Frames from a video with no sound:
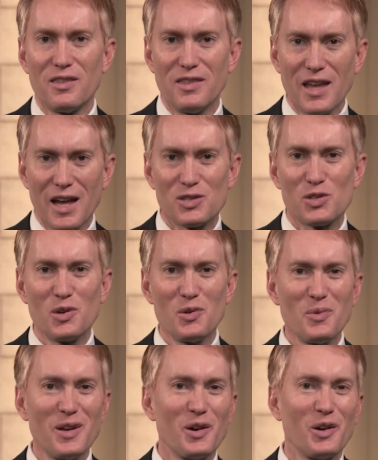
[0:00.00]
That's who
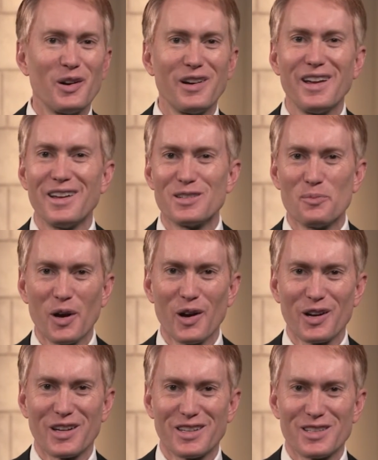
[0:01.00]
we are as
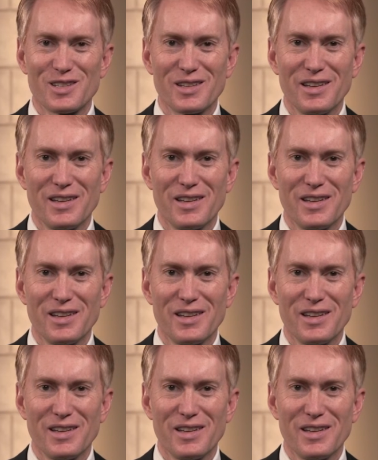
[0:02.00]
Americans.